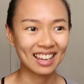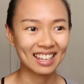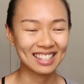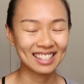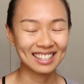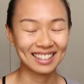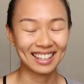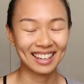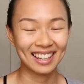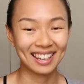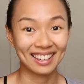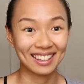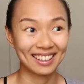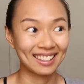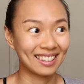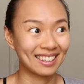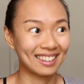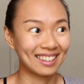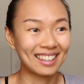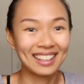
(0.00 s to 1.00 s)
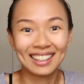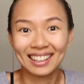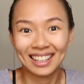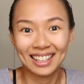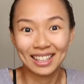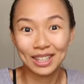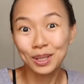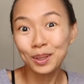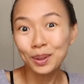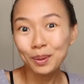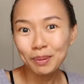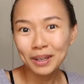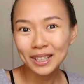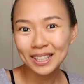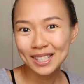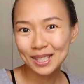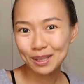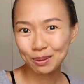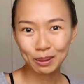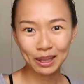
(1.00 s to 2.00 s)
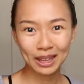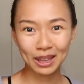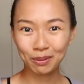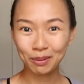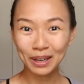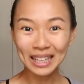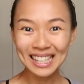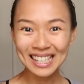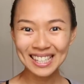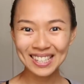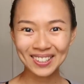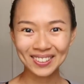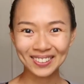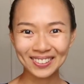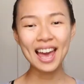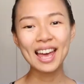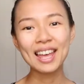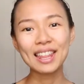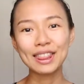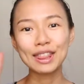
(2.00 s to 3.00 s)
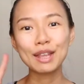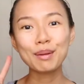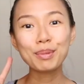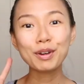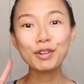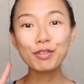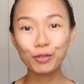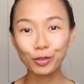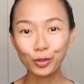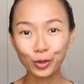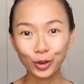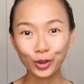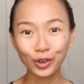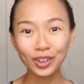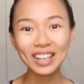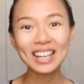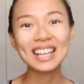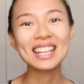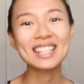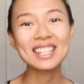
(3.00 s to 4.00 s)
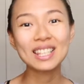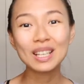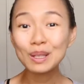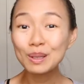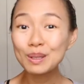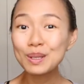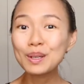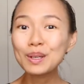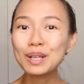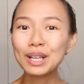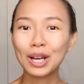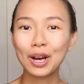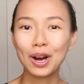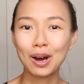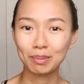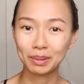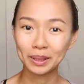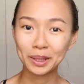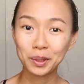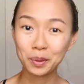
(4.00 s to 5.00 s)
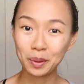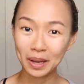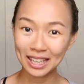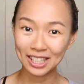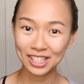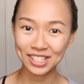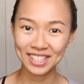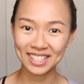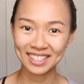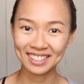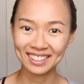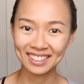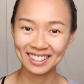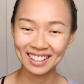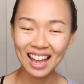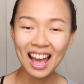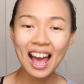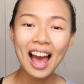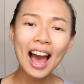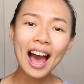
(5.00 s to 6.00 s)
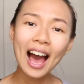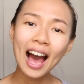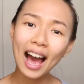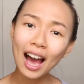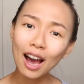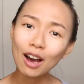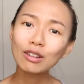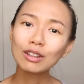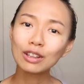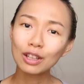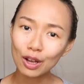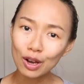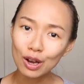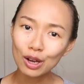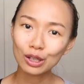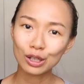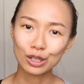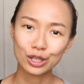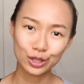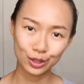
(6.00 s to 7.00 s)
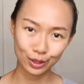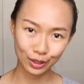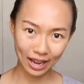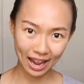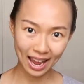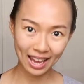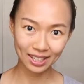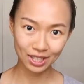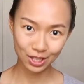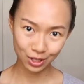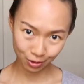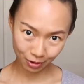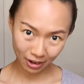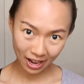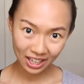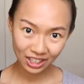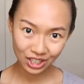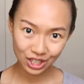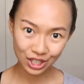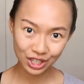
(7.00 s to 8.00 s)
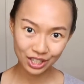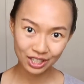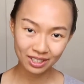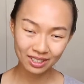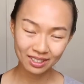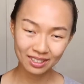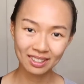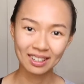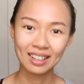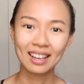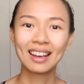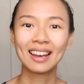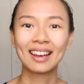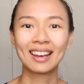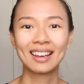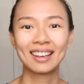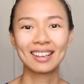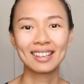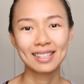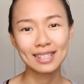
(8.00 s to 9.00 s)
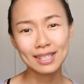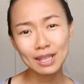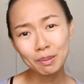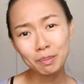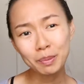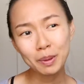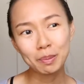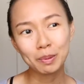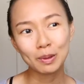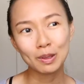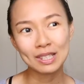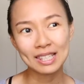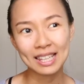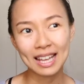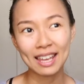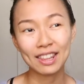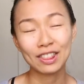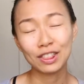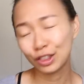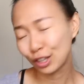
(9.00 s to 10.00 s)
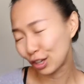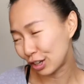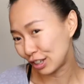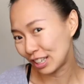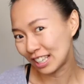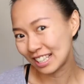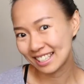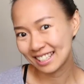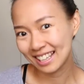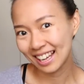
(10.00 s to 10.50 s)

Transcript: That's like killing 2 birds with 1 stone. Number 4 is also a common question. How long should I stretch? Some people say 30